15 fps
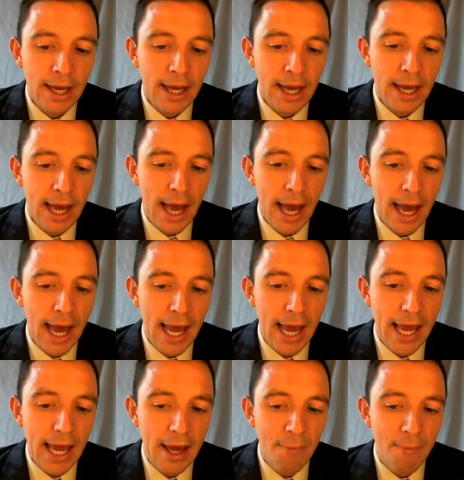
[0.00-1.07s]

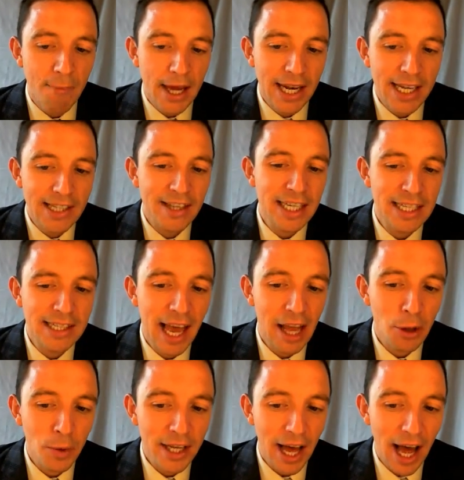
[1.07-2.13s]
Um, a little detail with